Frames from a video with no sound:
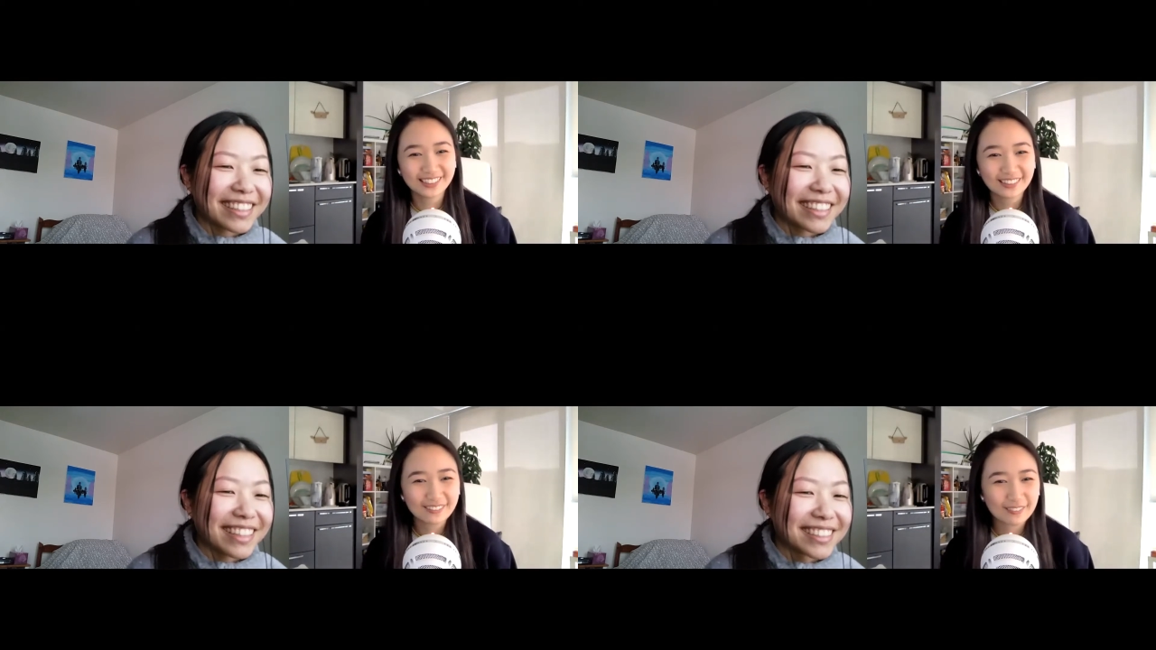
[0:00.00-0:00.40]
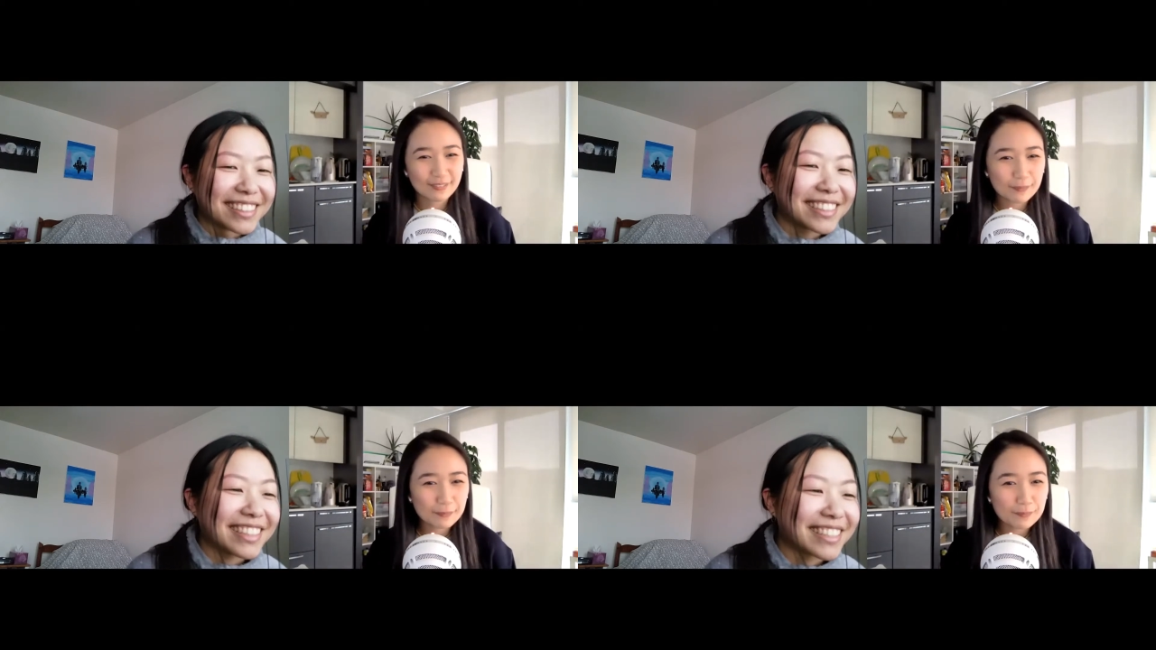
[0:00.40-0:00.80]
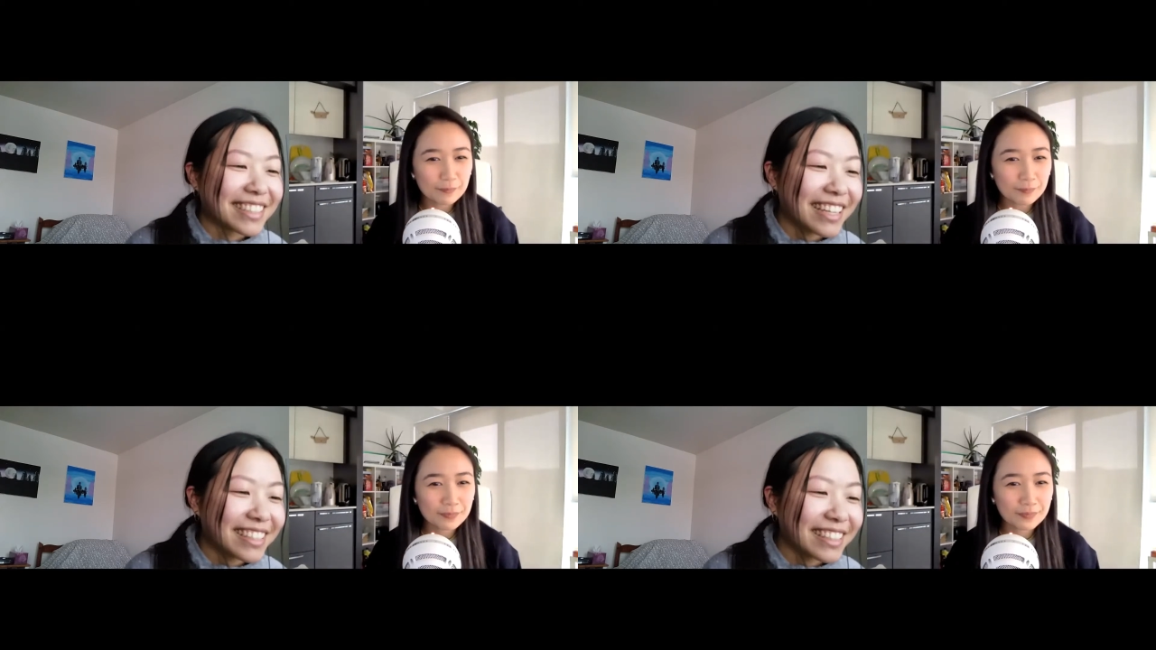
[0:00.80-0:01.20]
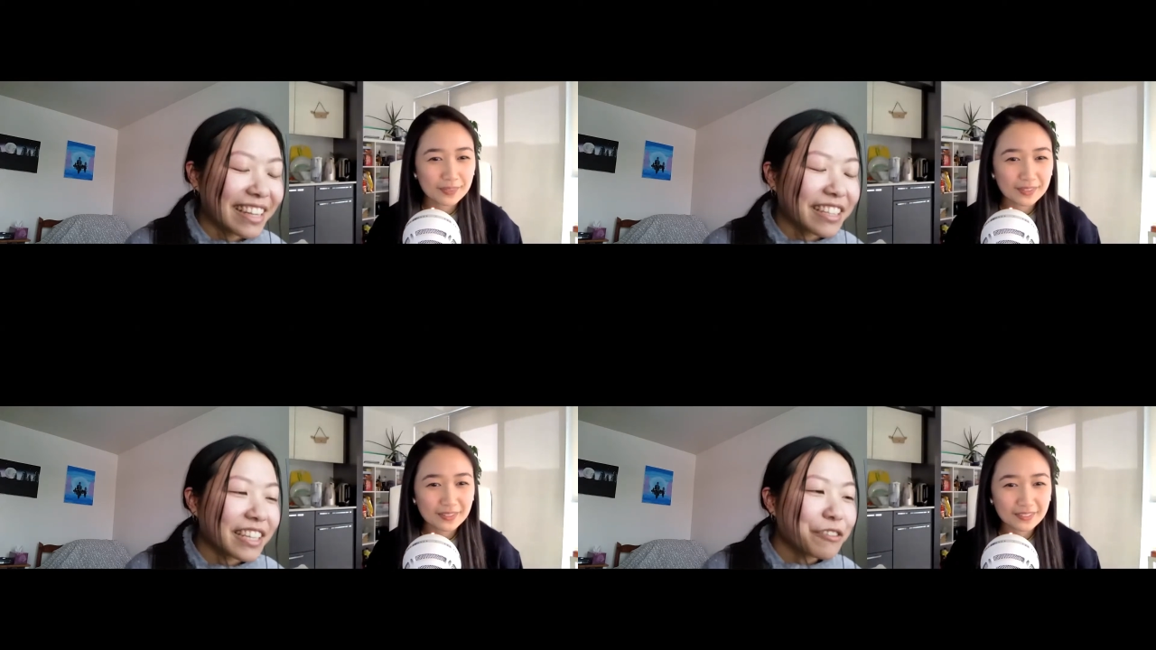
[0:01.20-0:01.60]
Speaker 1: yes, exactly.
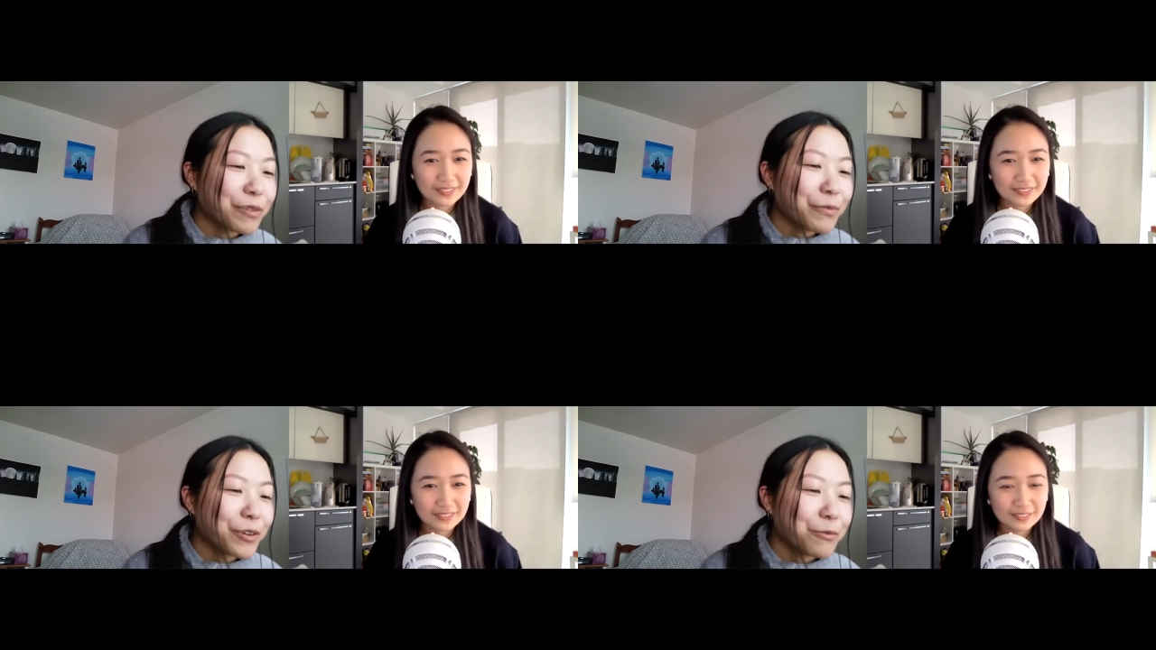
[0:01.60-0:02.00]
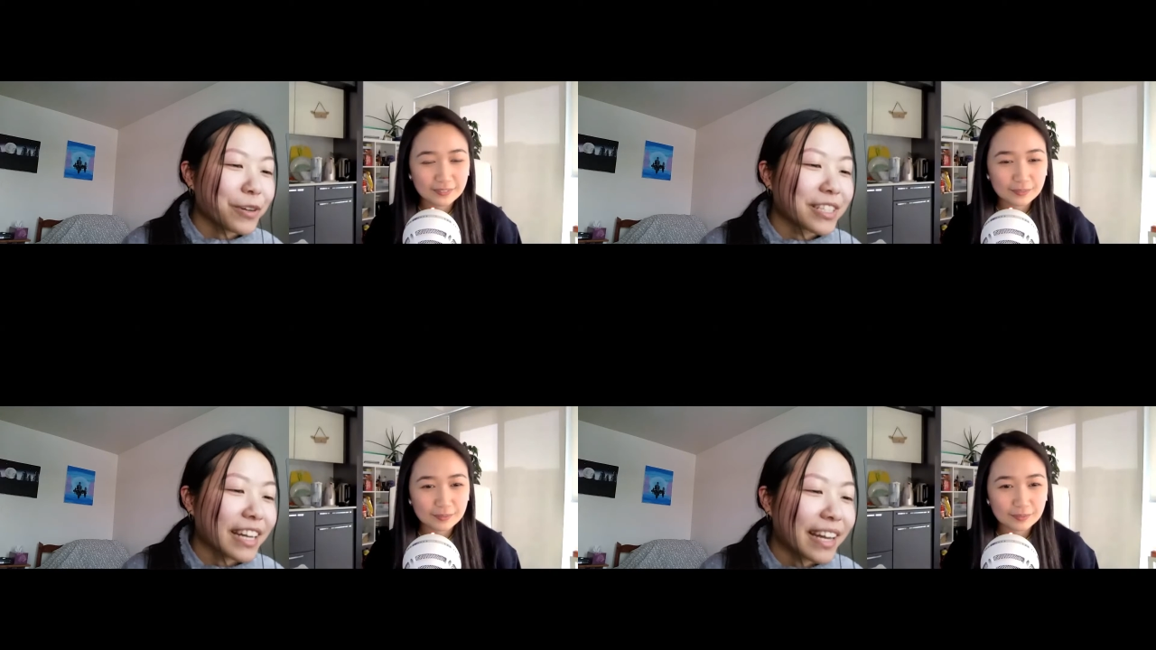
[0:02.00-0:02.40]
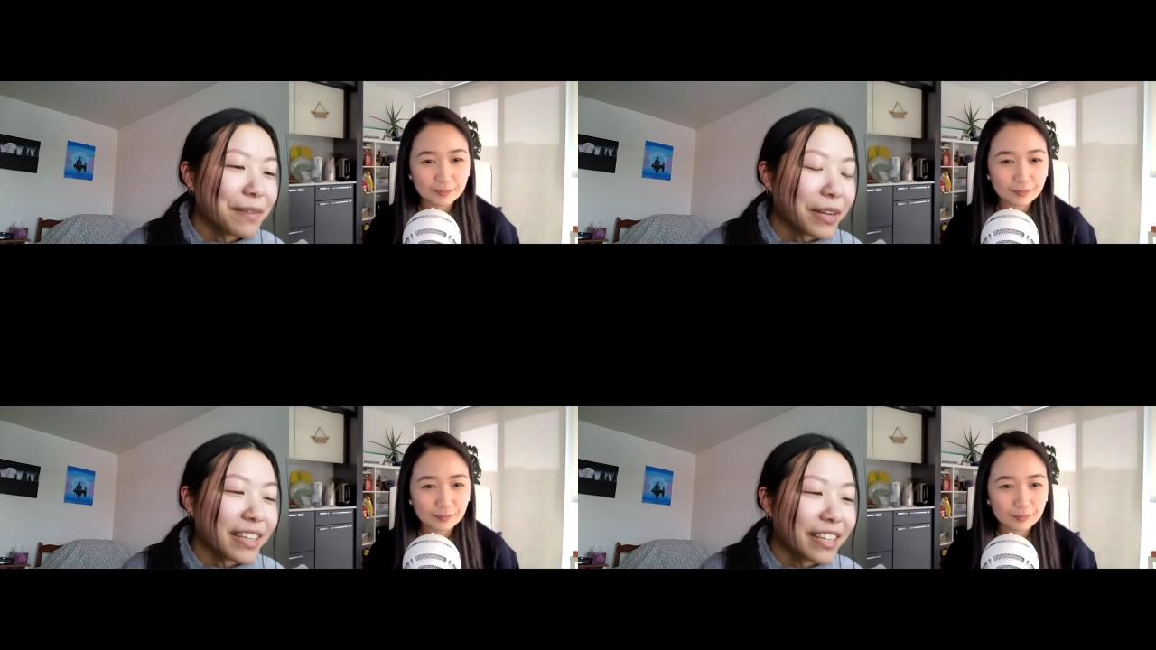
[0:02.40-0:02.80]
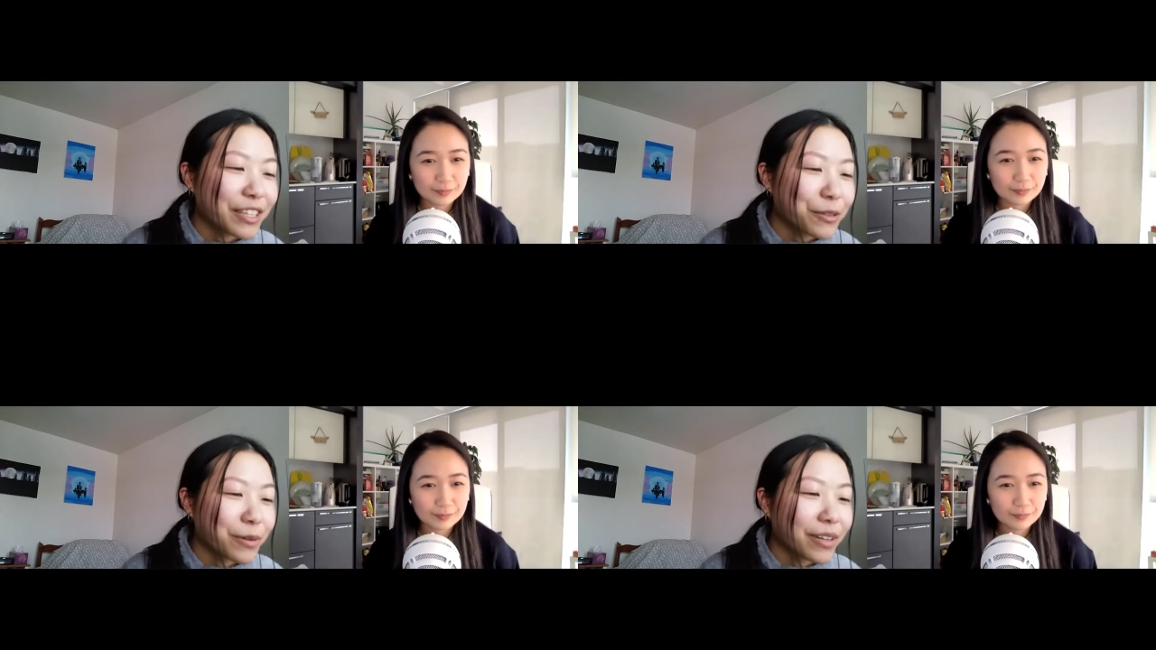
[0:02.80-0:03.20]
Cuz I remember one time I think
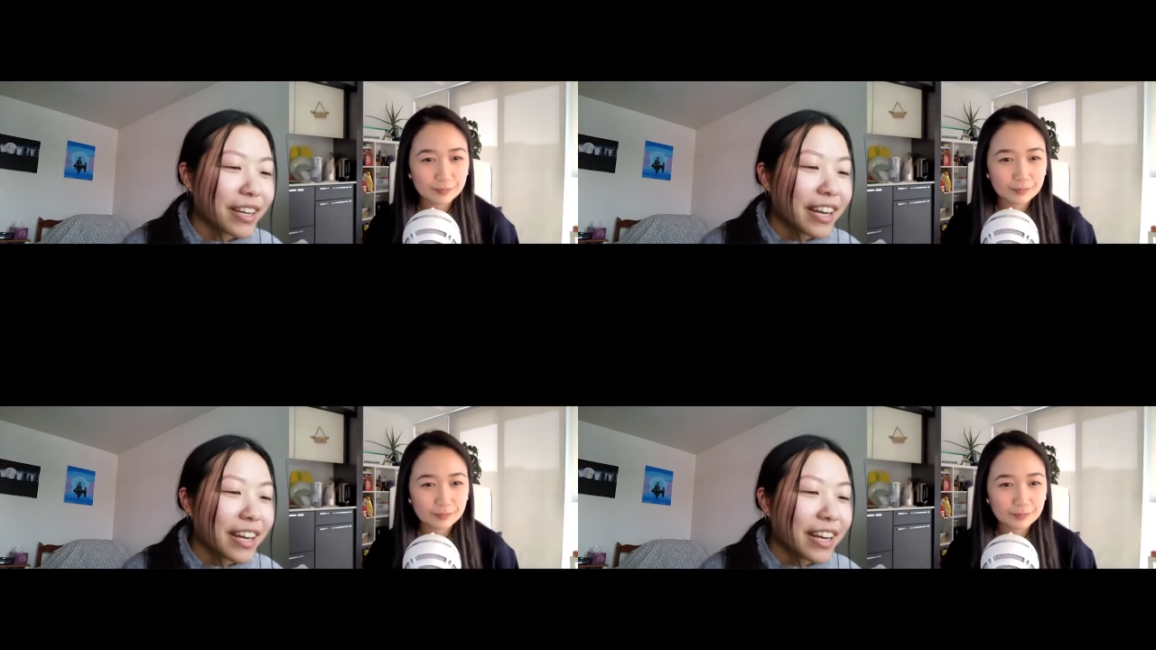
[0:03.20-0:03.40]
you were